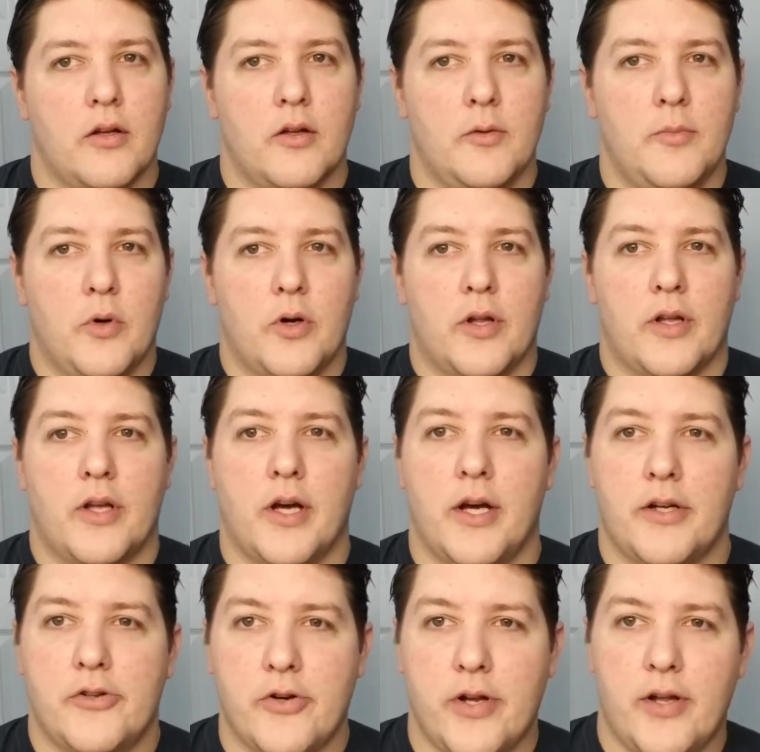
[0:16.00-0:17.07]
Good morning,
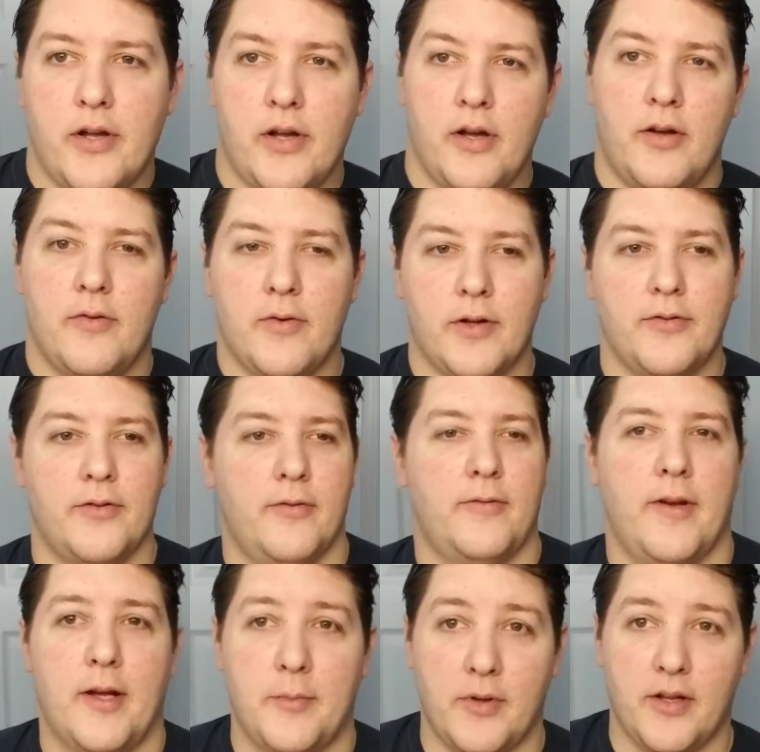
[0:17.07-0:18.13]
cadre, friends and
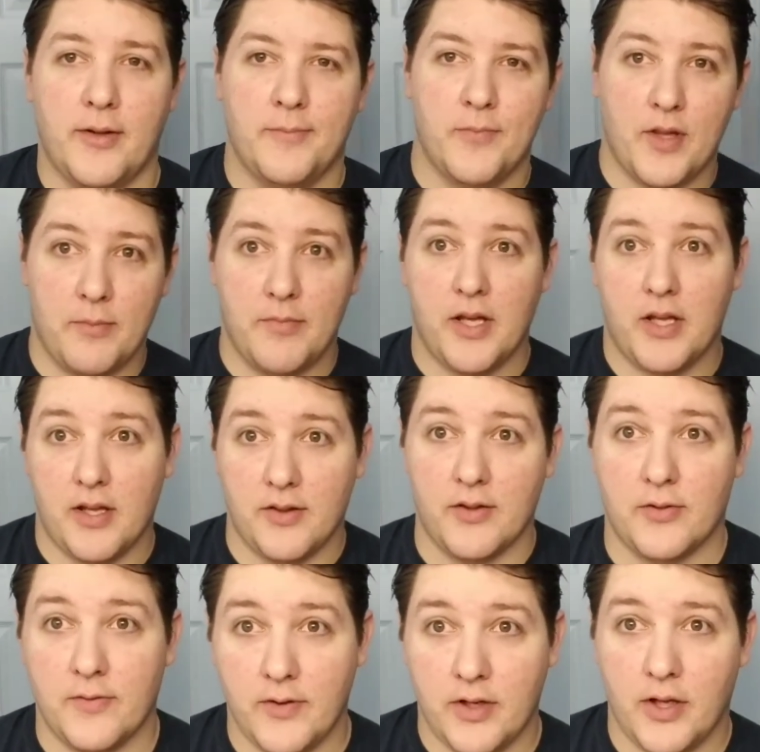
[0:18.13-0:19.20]
family. I'm making
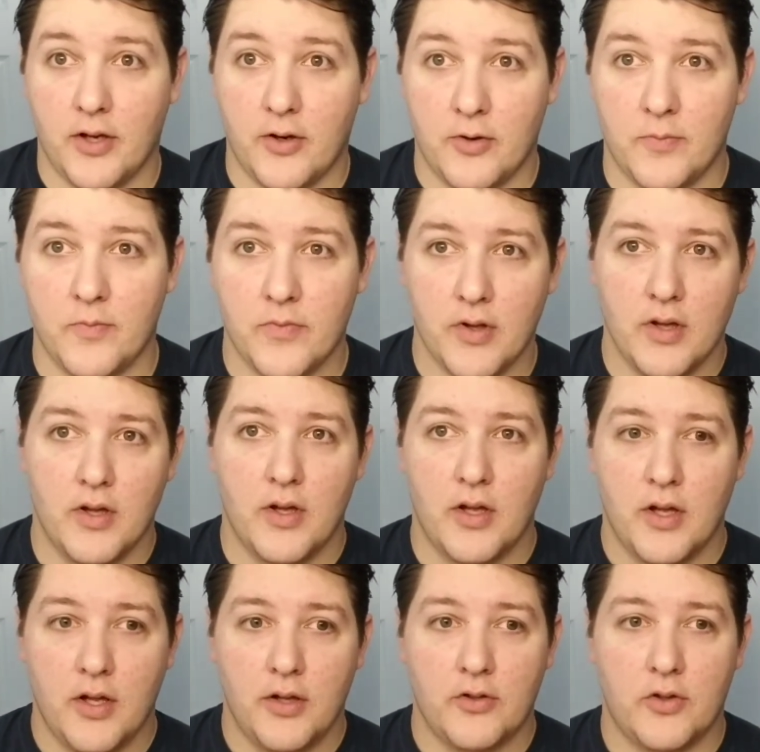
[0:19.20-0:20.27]
this video
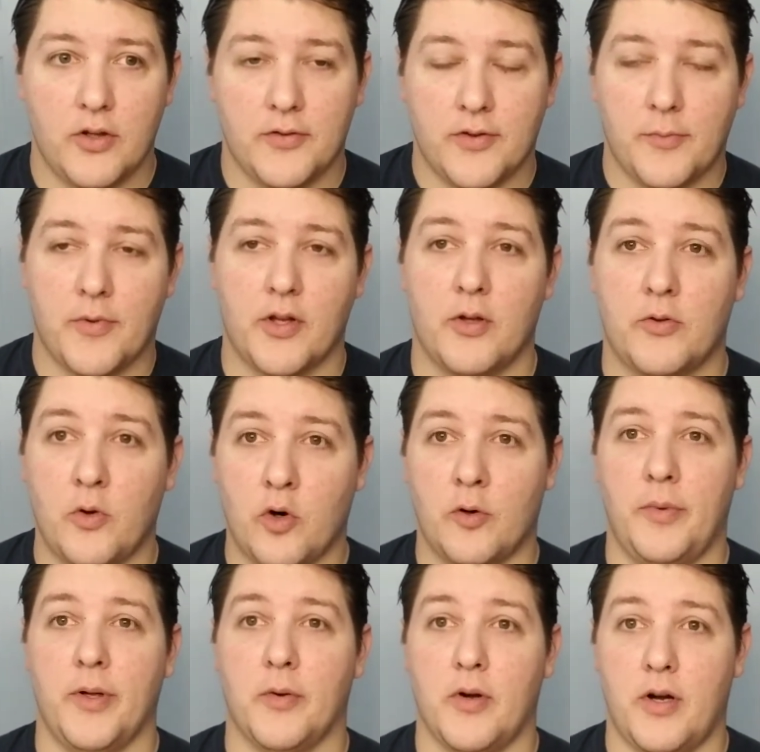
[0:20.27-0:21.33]
so that if something goes
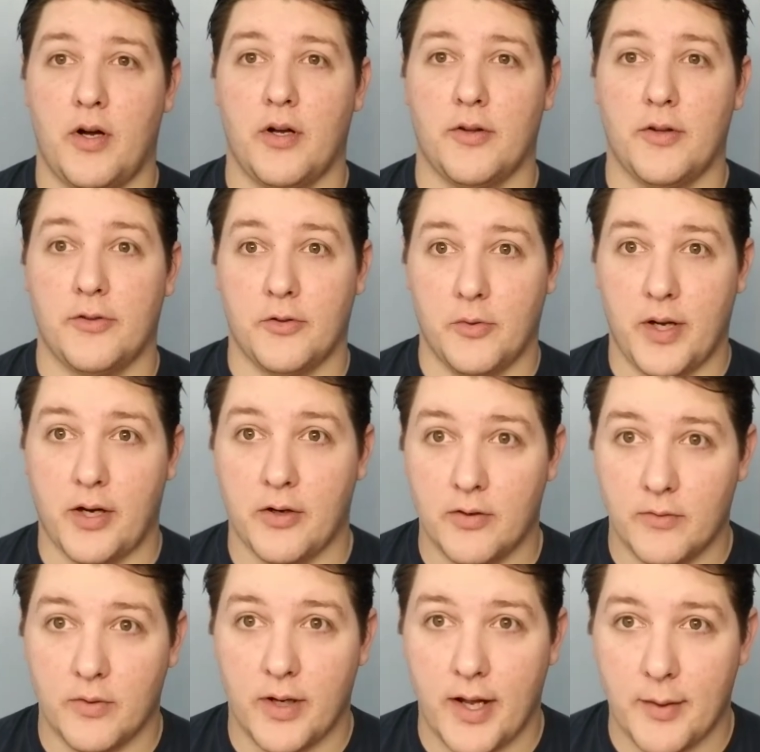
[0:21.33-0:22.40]
horribly wrong, there's a record
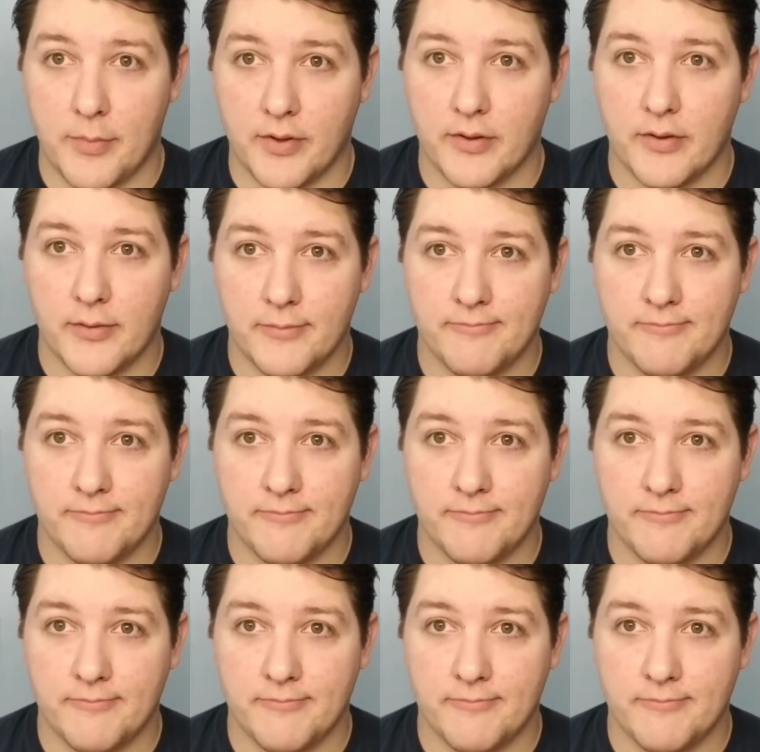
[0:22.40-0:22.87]
of what happened.